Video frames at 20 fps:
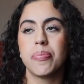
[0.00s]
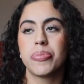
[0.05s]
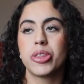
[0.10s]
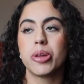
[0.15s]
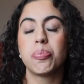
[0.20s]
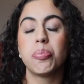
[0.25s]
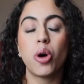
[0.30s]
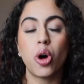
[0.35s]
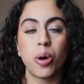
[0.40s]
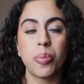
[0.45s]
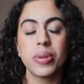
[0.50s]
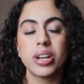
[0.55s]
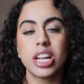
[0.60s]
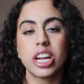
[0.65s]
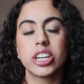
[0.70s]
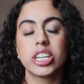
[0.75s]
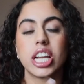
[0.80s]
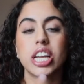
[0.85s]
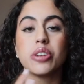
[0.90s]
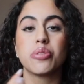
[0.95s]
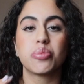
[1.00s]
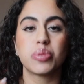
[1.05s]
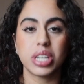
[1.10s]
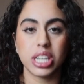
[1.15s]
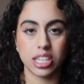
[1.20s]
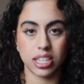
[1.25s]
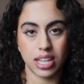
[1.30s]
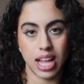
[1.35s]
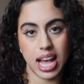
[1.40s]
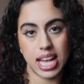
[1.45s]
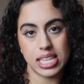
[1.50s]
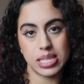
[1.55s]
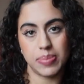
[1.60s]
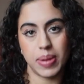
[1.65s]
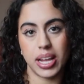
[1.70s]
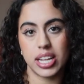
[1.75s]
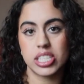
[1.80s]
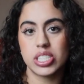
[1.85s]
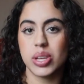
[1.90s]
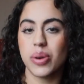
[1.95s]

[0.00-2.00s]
the pulmonary and renal aspect.